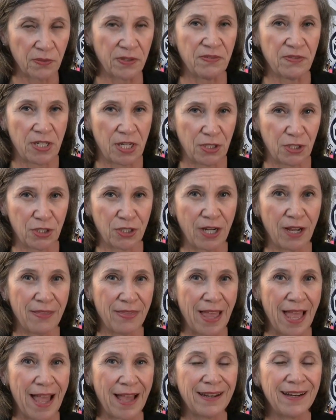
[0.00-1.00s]
We've touched
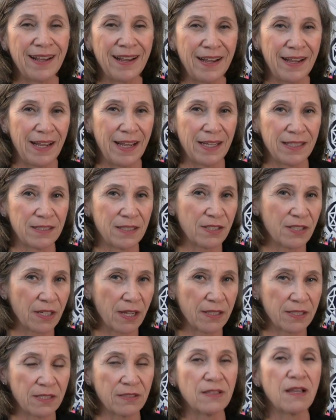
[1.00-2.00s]
on that, and
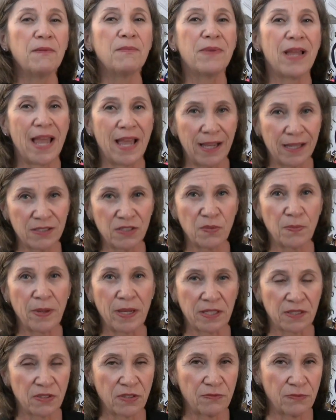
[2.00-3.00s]
discuss some
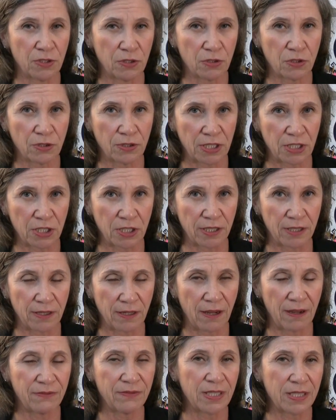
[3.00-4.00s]
aspects aspects of nutrition.
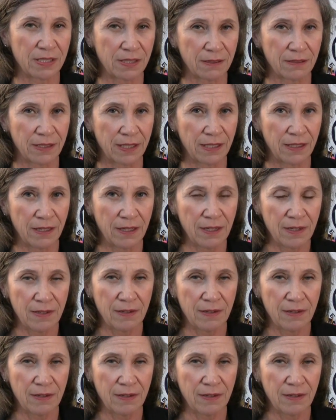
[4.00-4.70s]
Obviously,